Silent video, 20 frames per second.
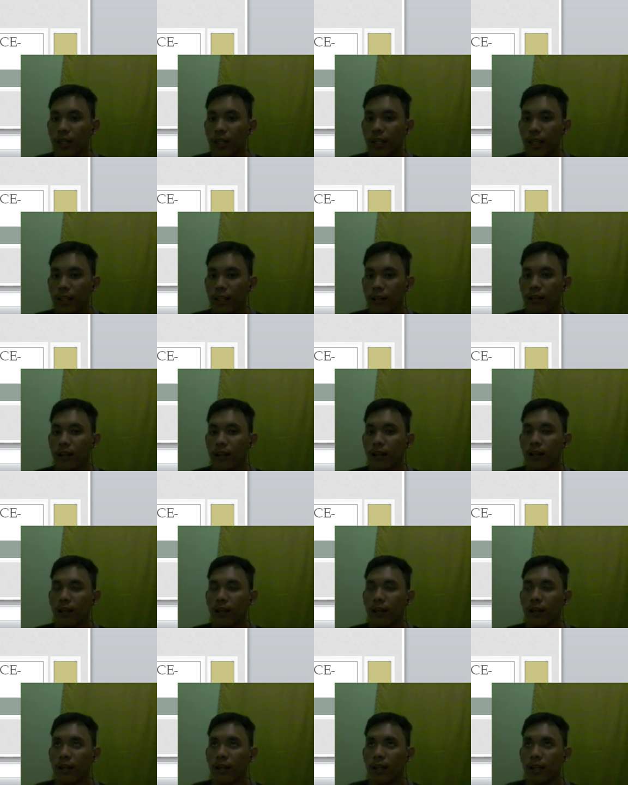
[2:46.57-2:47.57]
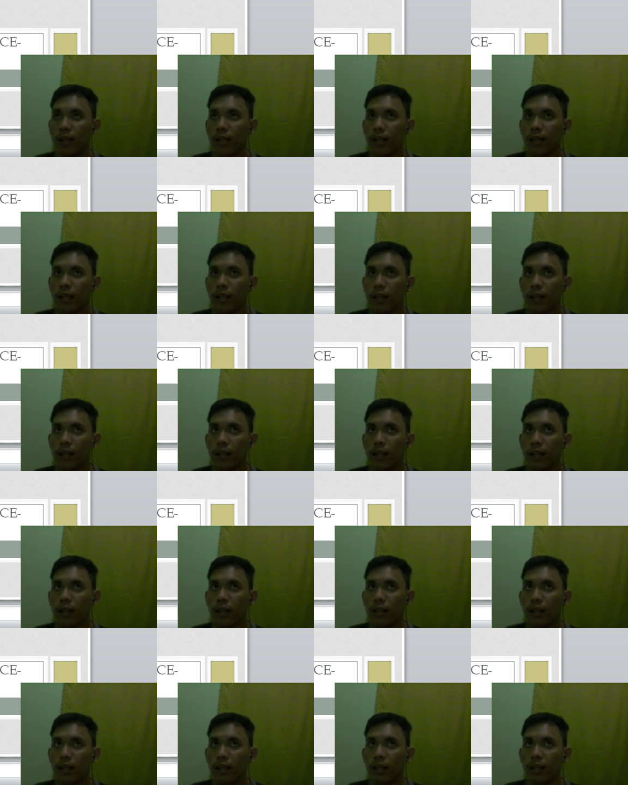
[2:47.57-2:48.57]
data.
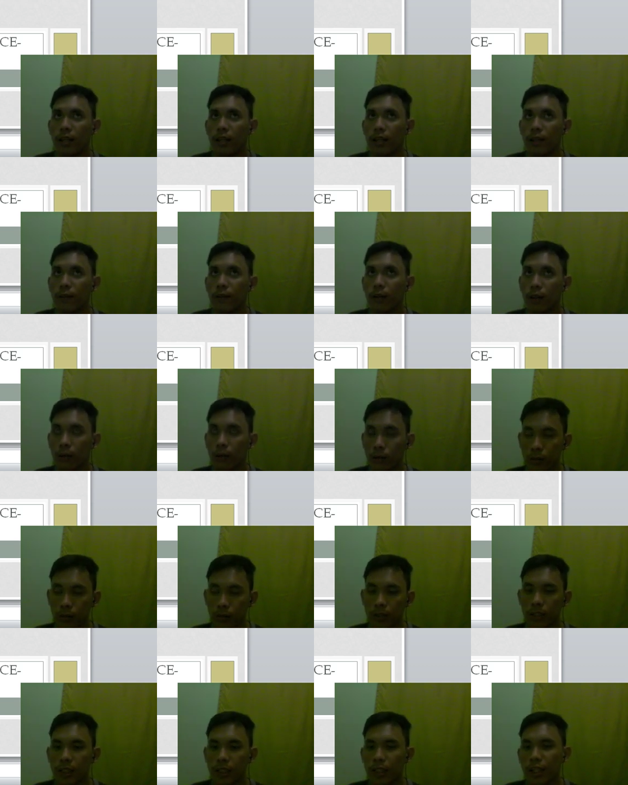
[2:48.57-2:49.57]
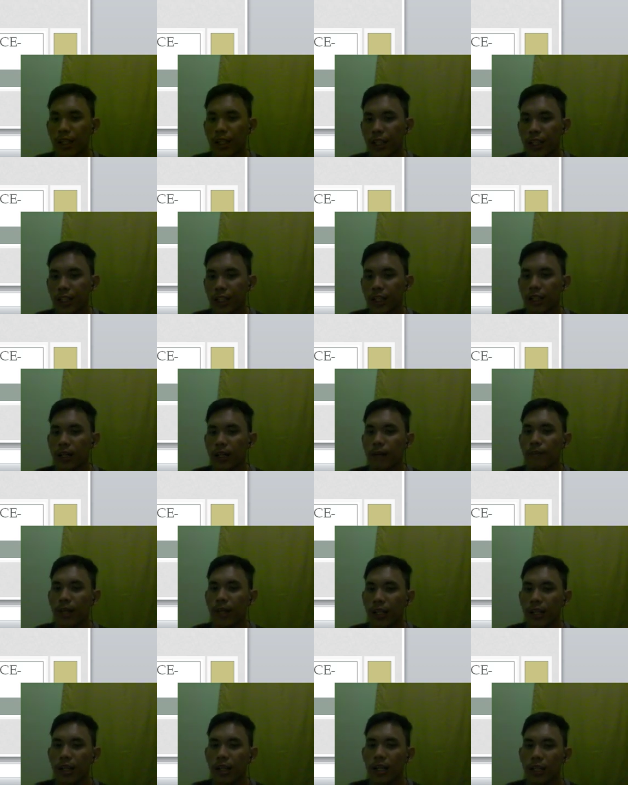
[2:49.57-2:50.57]
You will also distinguish the
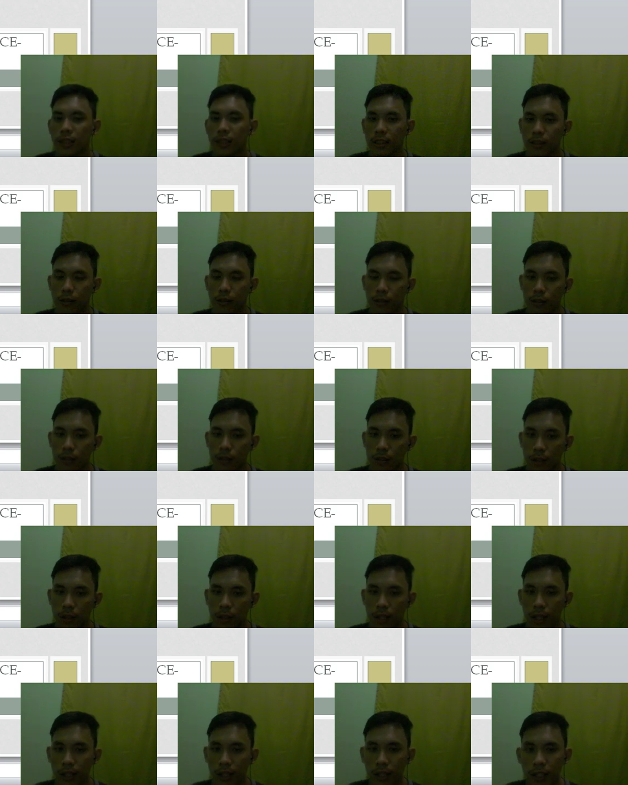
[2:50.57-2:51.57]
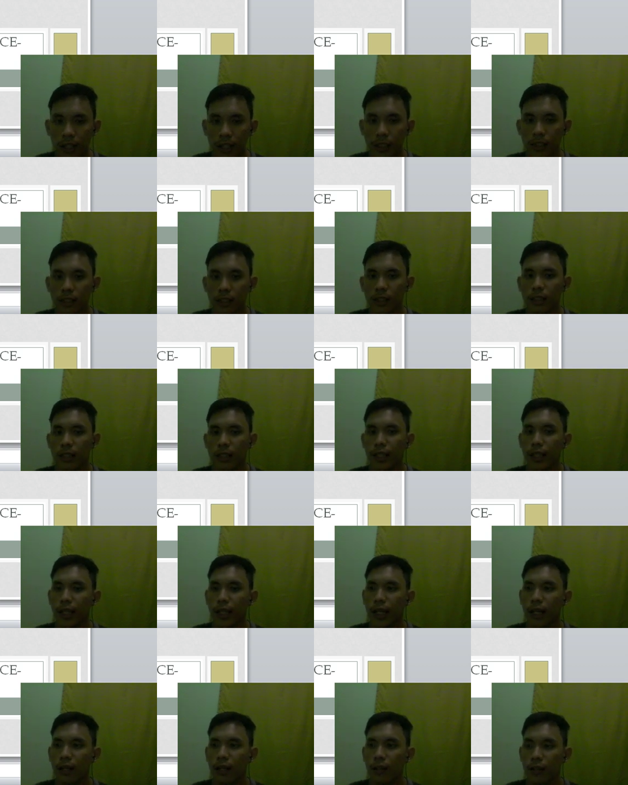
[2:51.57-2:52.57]
media access control techniques and
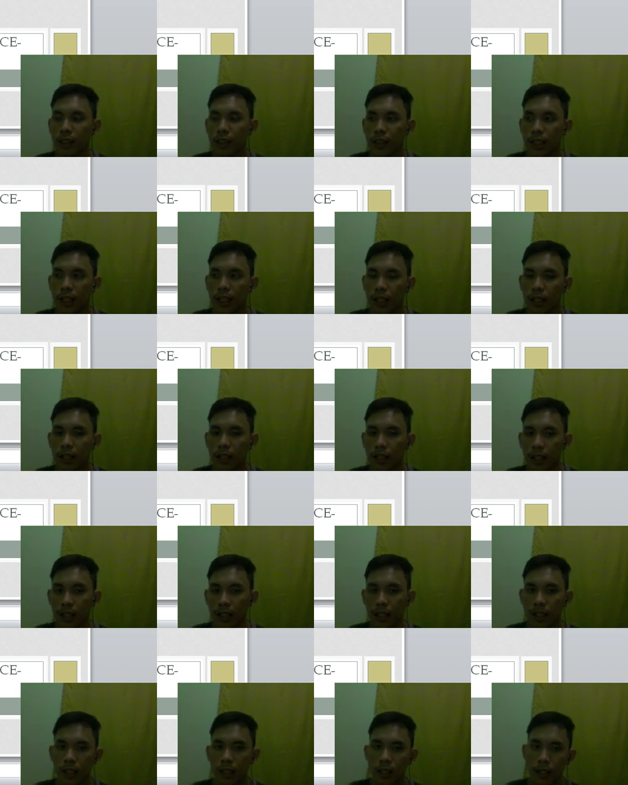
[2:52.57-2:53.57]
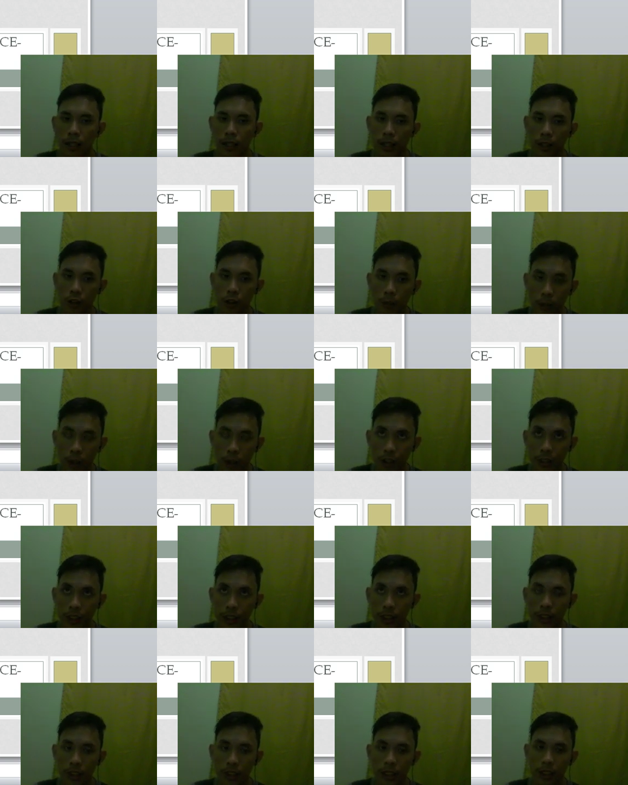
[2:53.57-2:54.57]
the logical
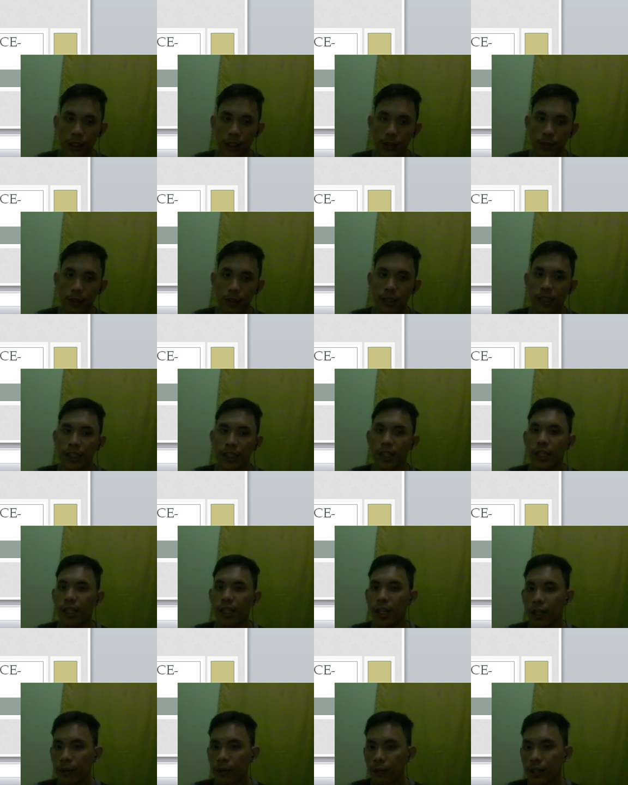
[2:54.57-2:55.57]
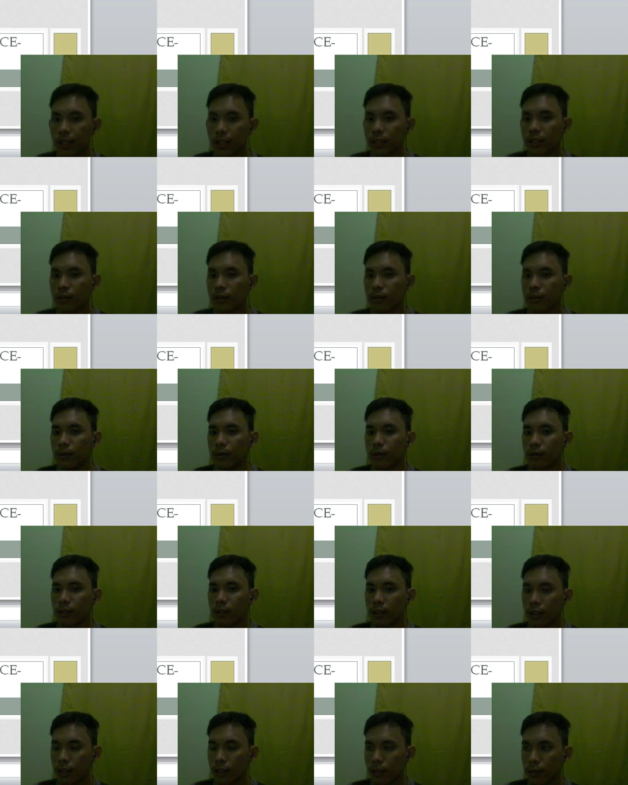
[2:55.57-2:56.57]
topologies used in the network. So
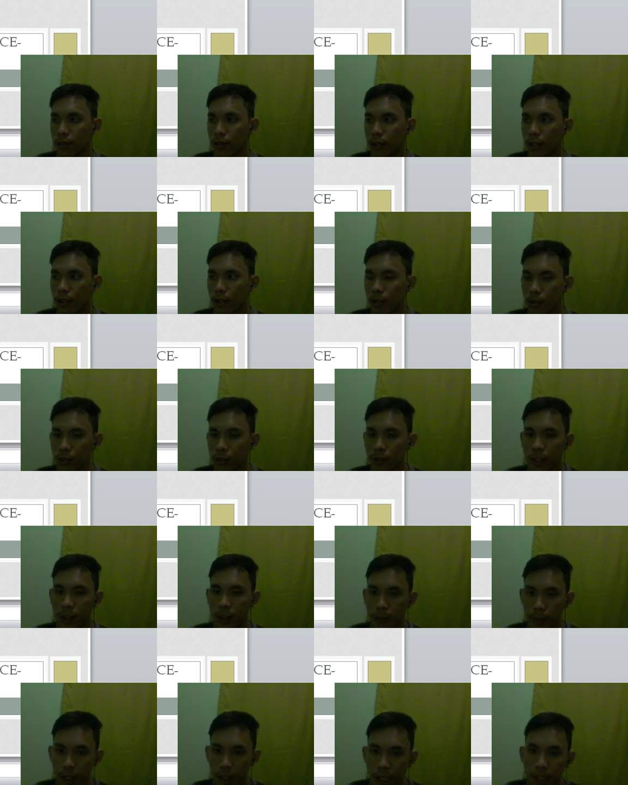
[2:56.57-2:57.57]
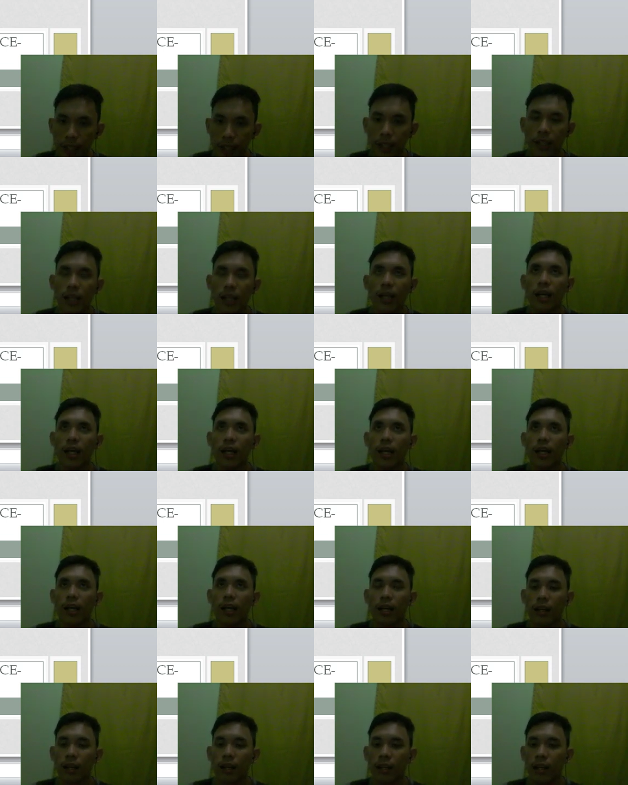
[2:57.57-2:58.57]
we'll also explain
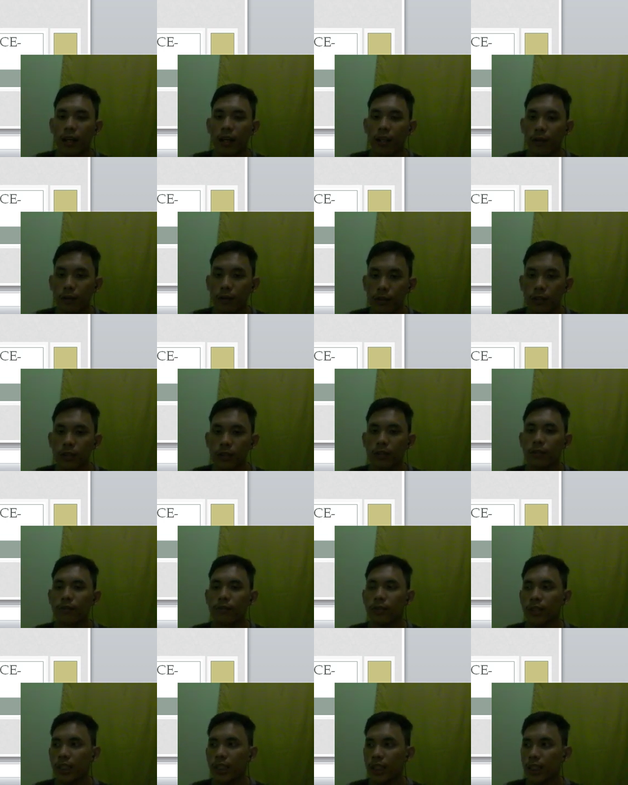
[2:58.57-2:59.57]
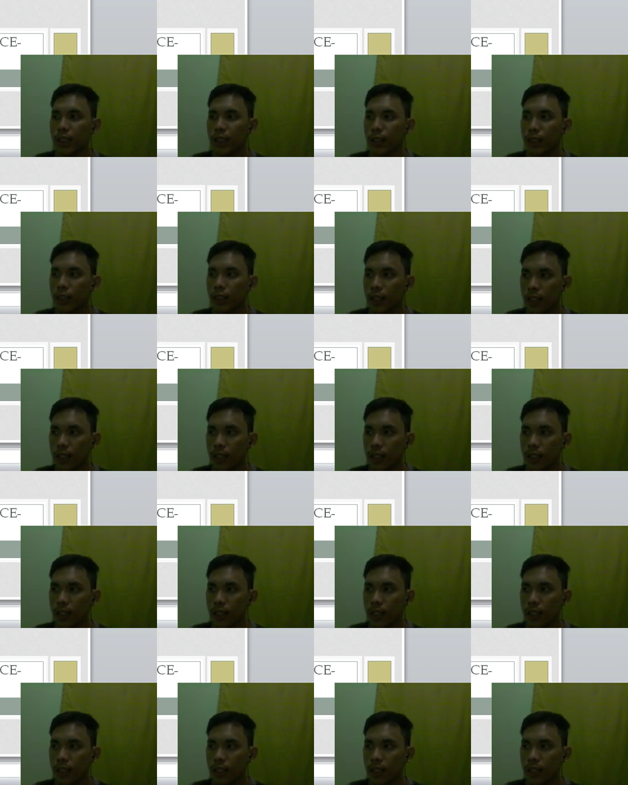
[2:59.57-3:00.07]
the use of the